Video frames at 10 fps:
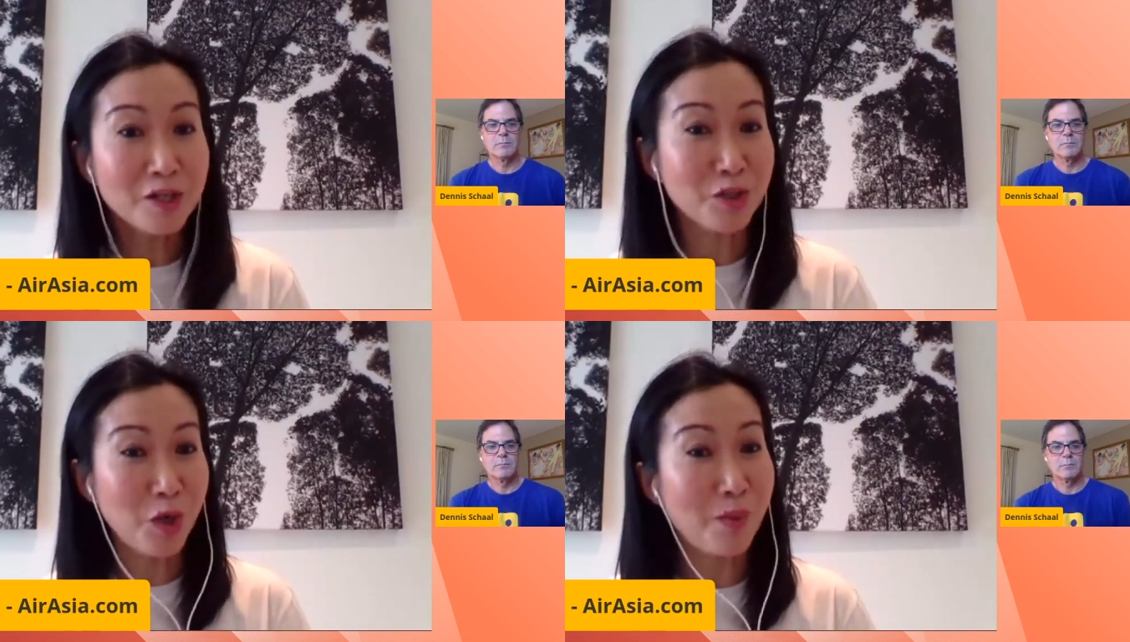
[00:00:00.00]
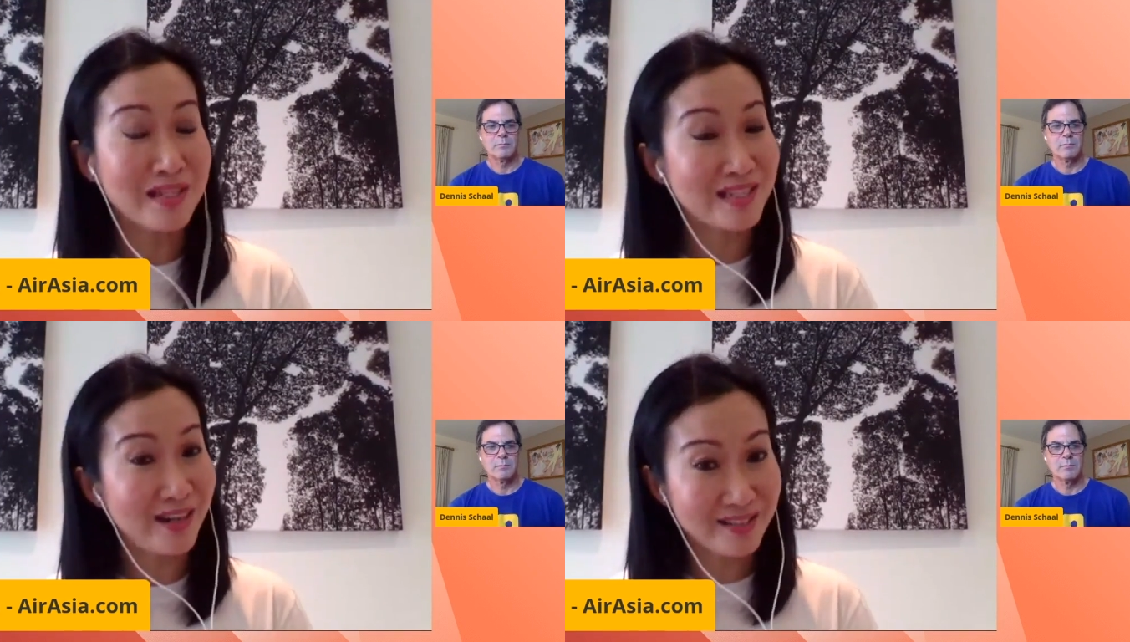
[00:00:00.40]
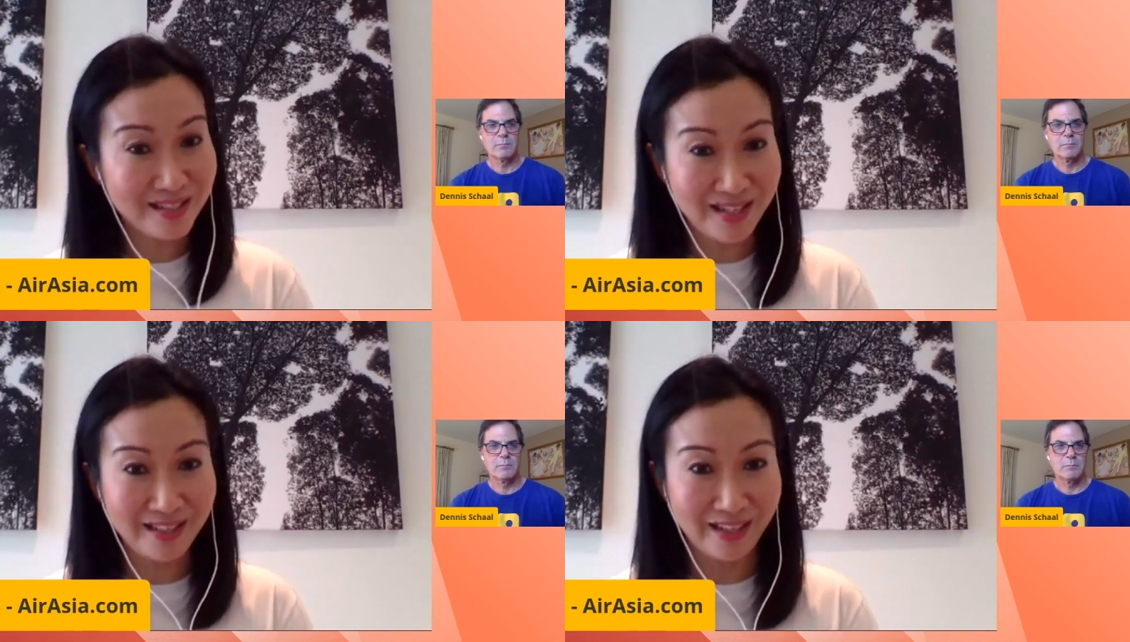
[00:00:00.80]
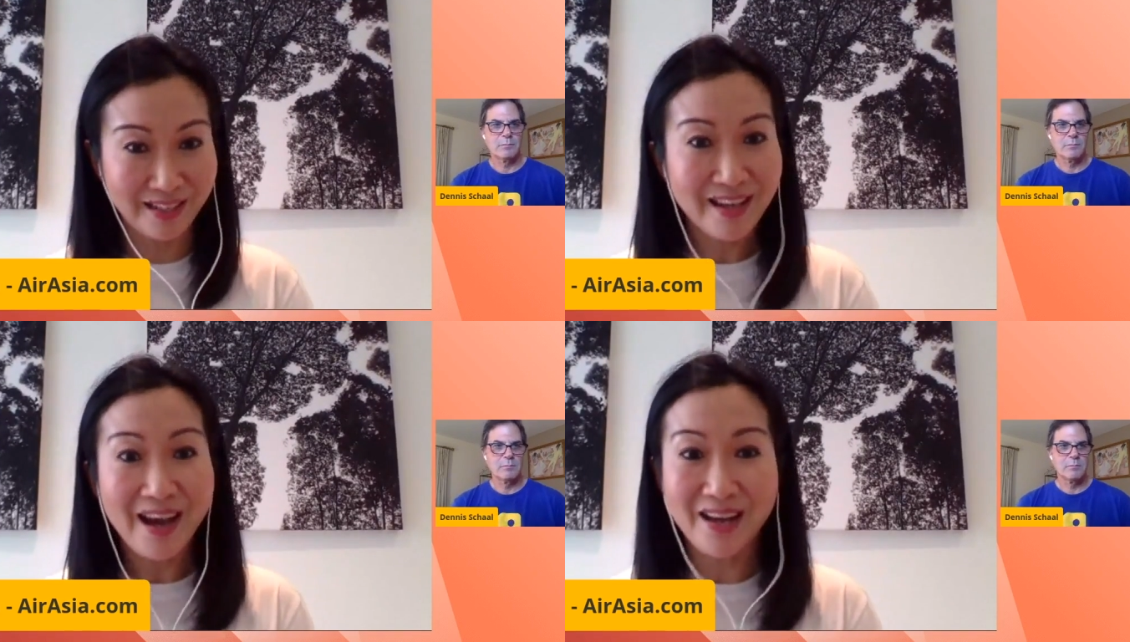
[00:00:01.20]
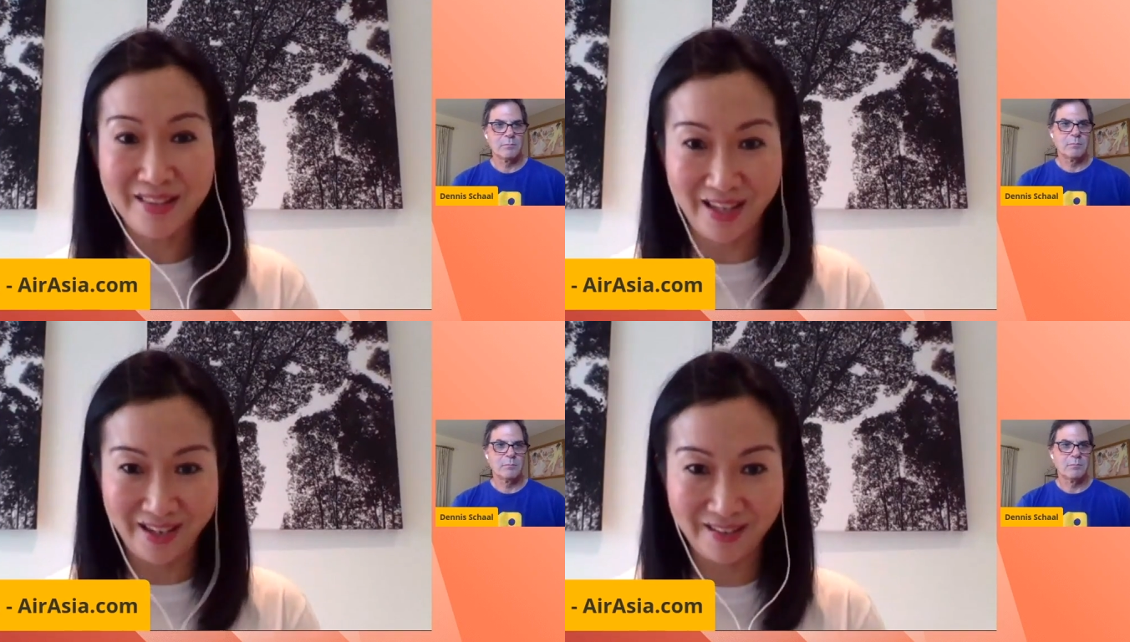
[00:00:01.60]
Speaker 1: to go and start selling
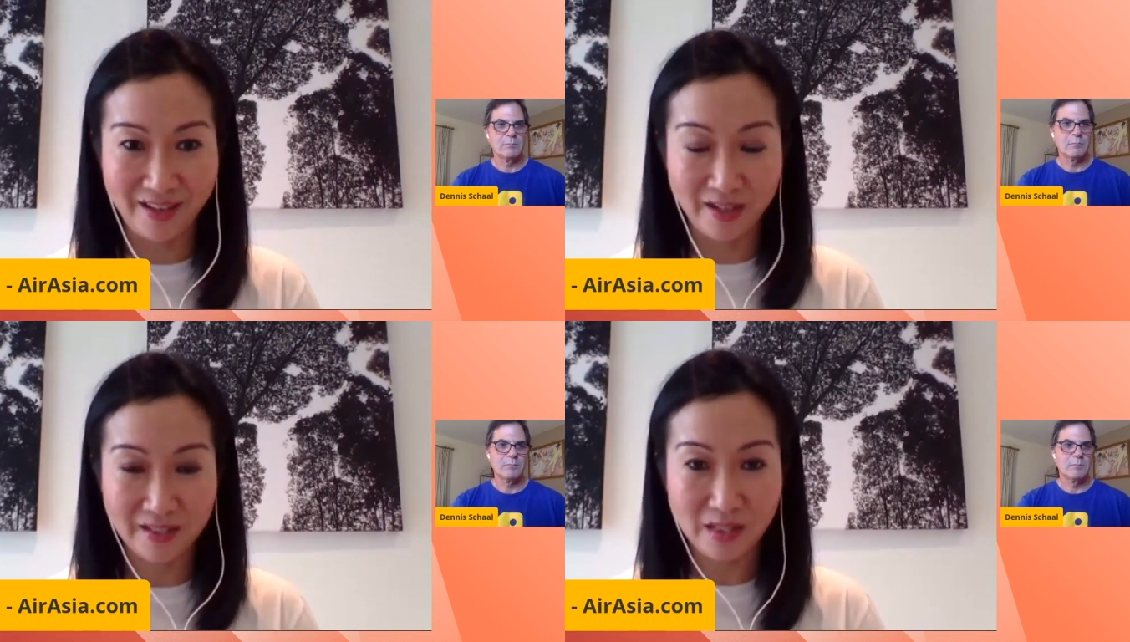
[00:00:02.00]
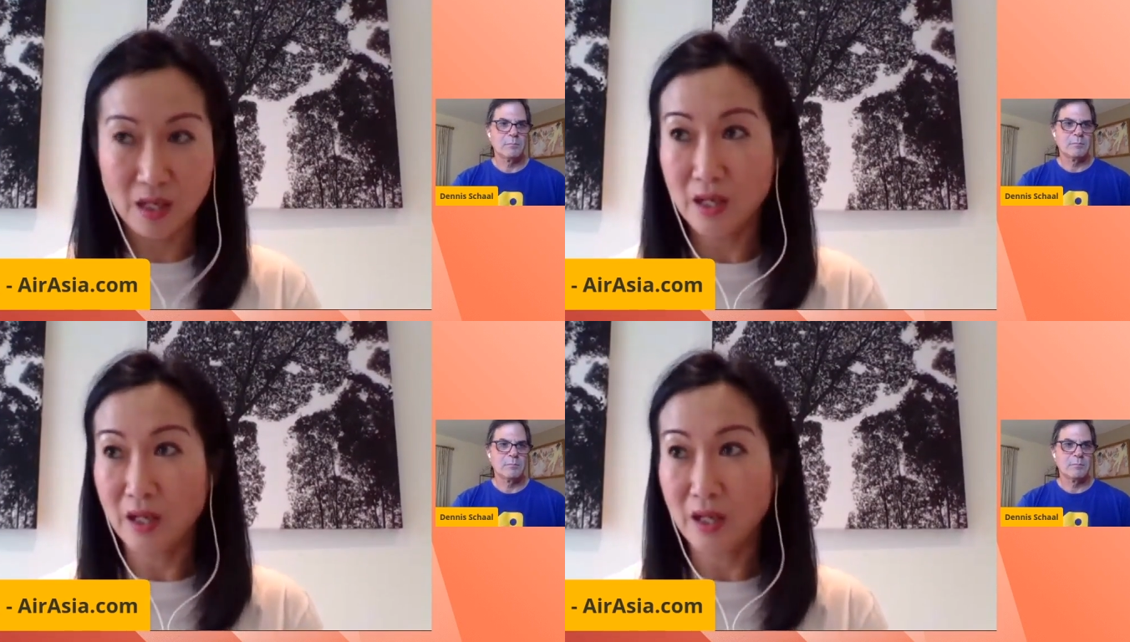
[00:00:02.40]
other airlines.